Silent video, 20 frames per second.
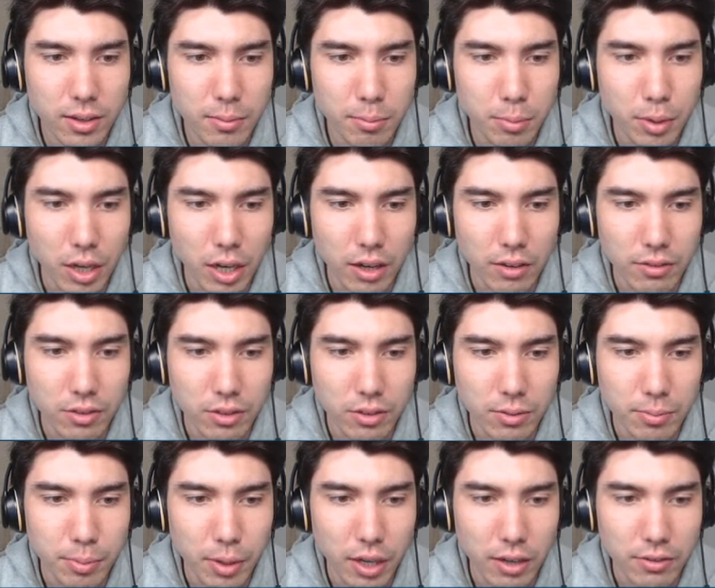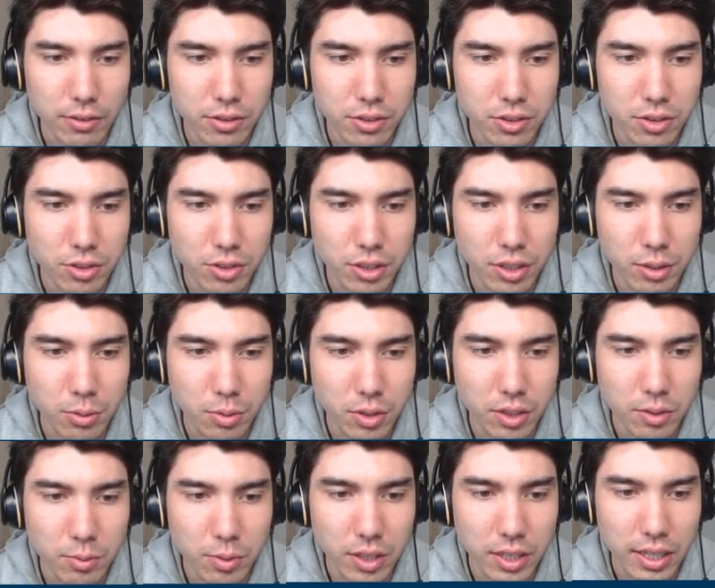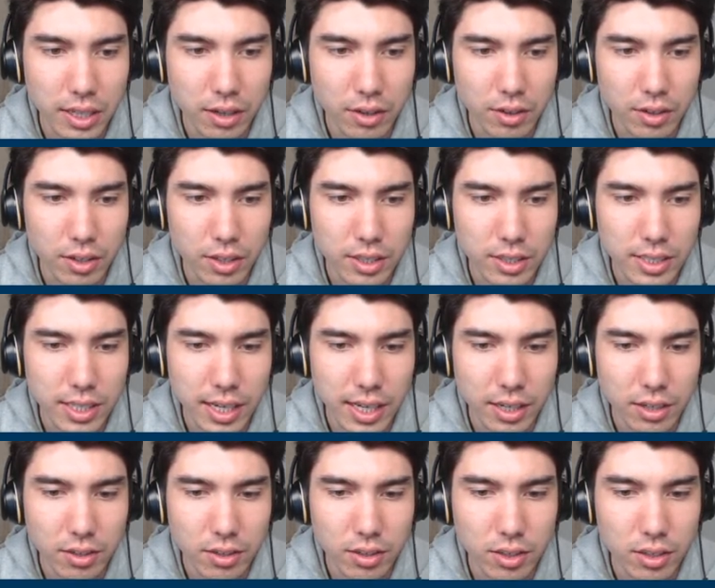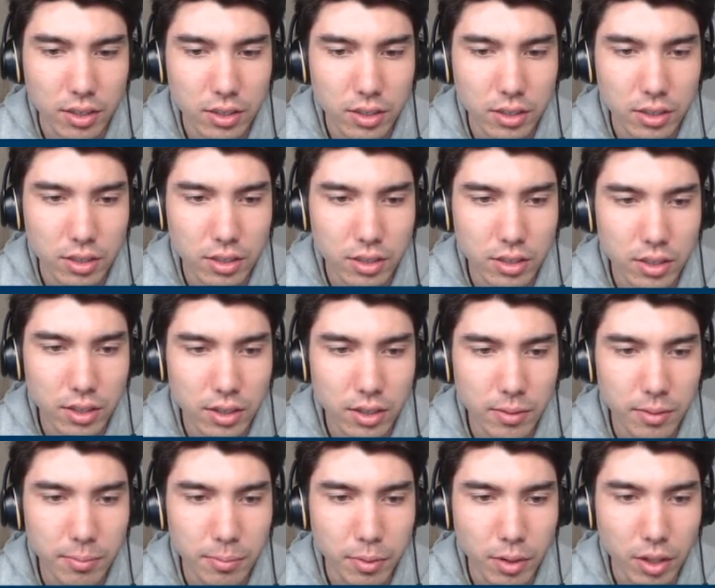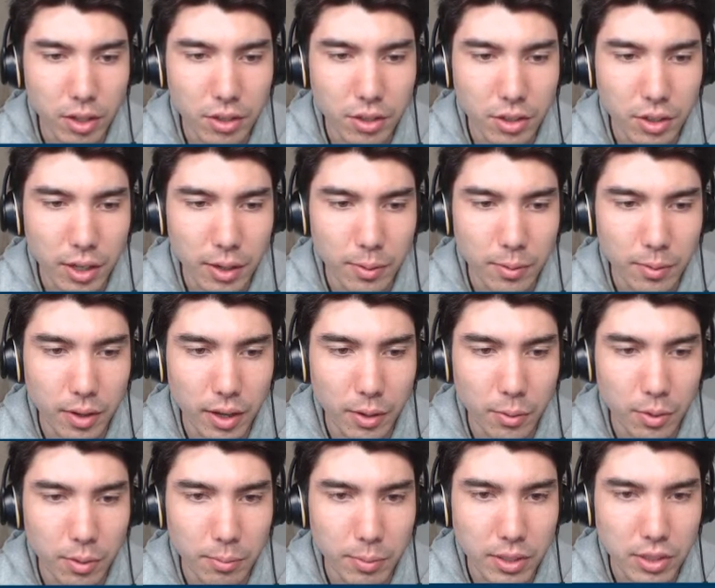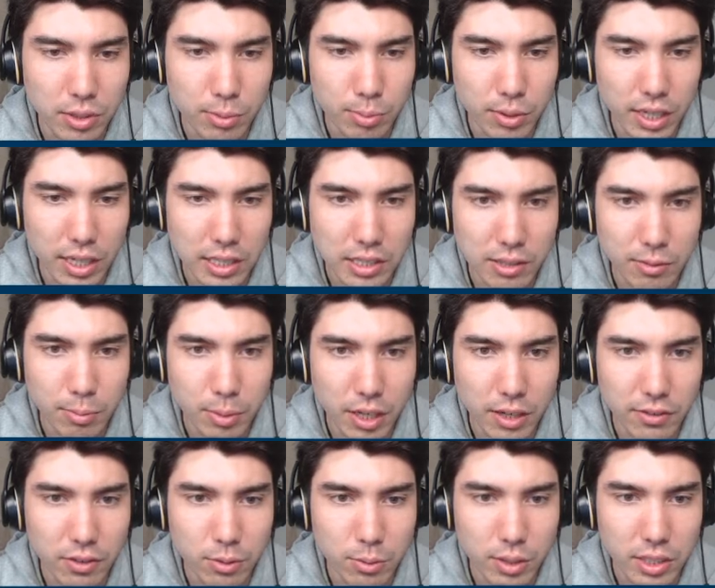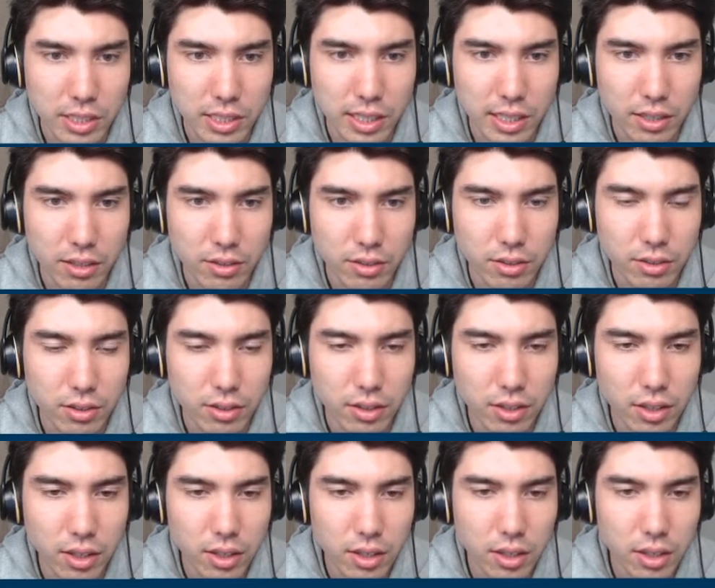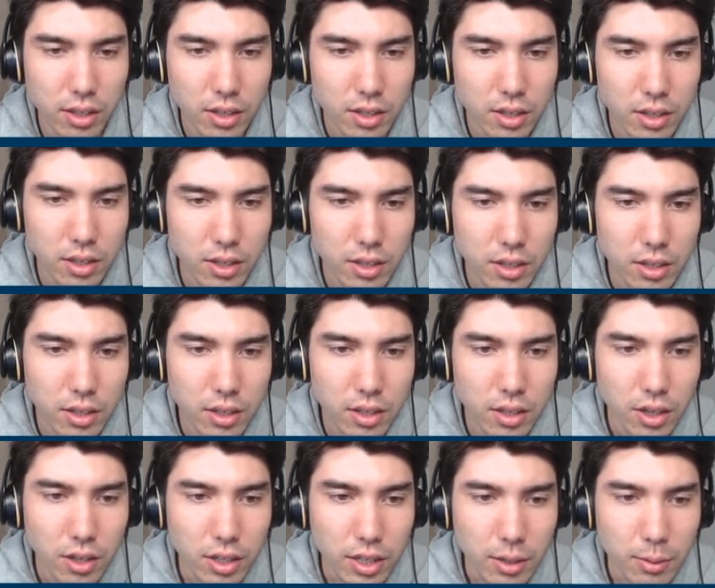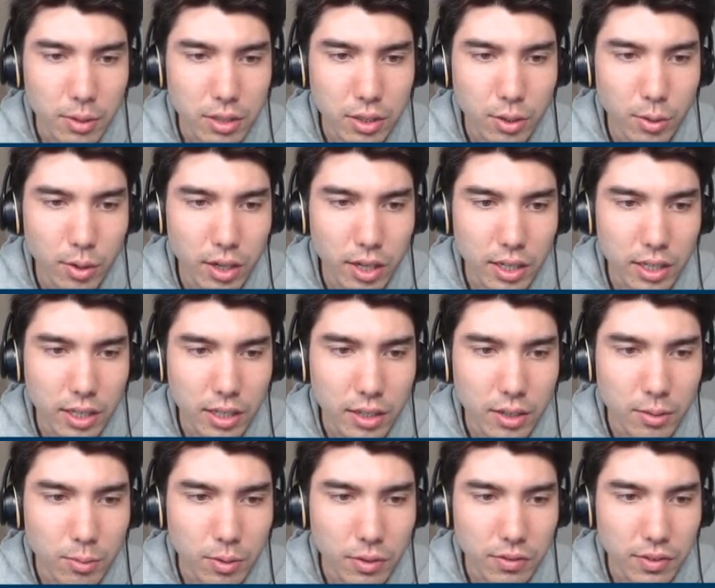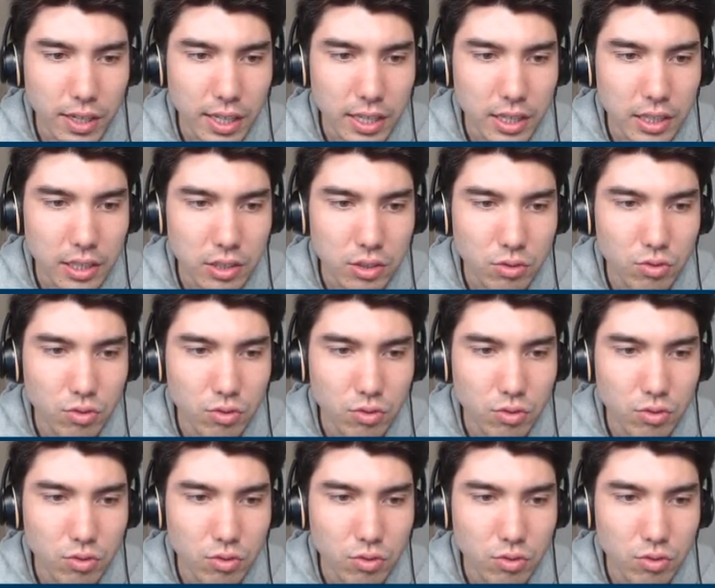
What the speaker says: Pavel. Pavel's the only one without a title. Although I wouldn't be surprised if Pavel was titled. Okay, what's going on here? We've got this